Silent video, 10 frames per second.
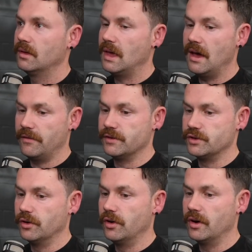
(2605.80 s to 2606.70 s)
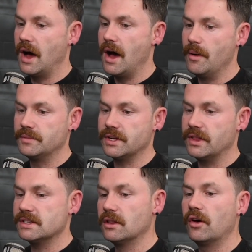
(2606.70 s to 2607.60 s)
Yeah, for sure. So
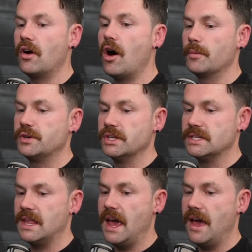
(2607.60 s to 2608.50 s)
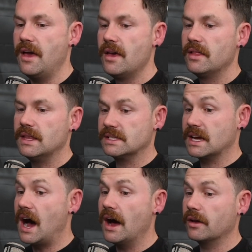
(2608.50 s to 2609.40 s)
there's a lot of options there. There's
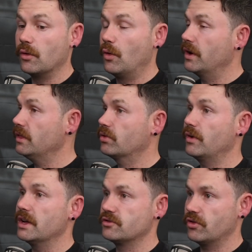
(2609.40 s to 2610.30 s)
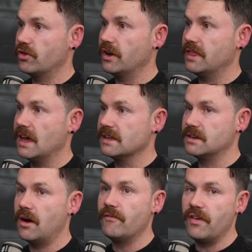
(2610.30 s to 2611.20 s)
Carter Gordon,
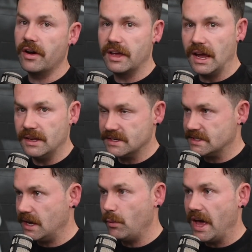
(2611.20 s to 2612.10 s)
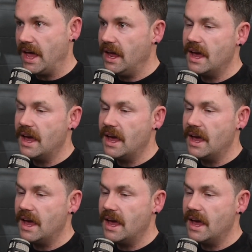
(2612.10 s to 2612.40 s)
330,000. I'm very keen to see where he